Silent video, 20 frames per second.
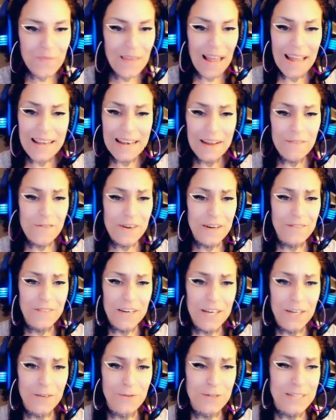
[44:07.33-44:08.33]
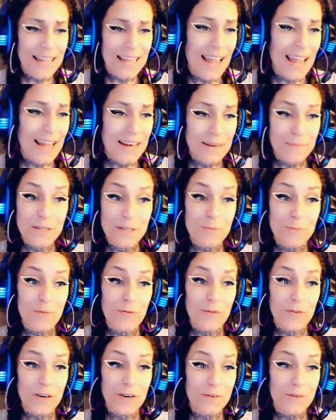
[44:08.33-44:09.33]
I never even used cannabis
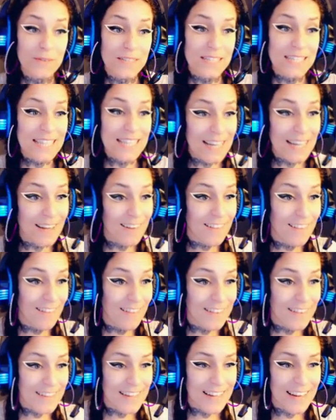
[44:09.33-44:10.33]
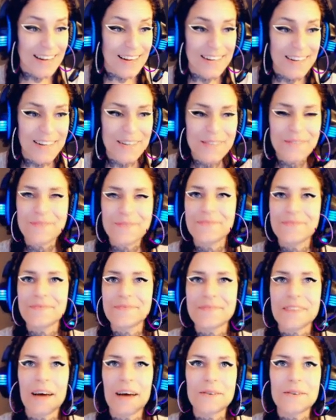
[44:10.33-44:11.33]
before it was legal, you know.
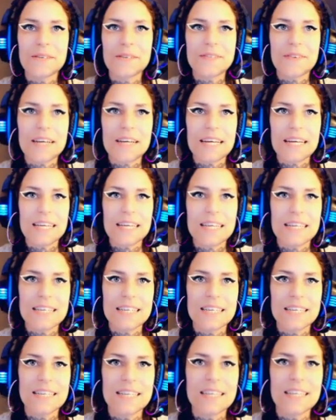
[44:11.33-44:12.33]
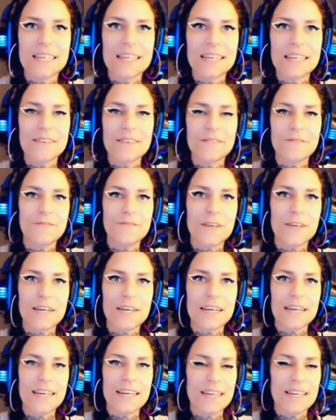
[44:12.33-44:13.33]
I was very,
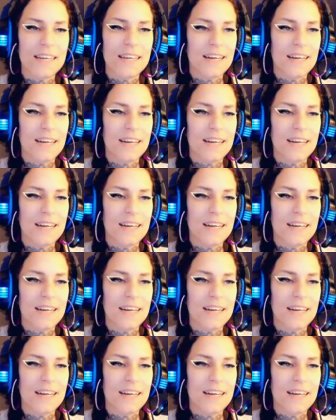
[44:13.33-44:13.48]
very